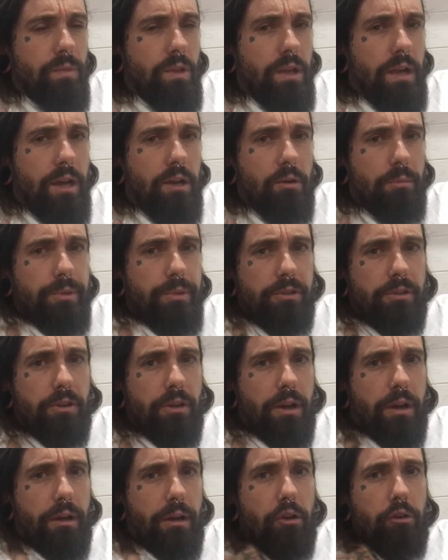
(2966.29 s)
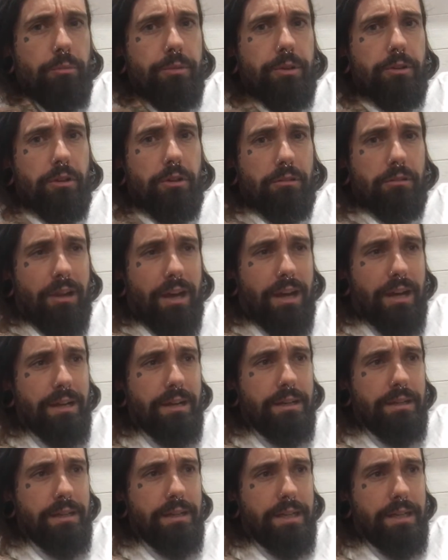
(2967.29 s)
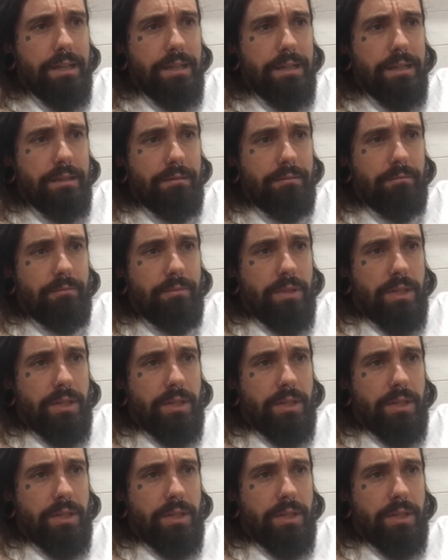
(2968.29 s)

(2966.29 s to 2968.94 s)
I hope you're all right. Have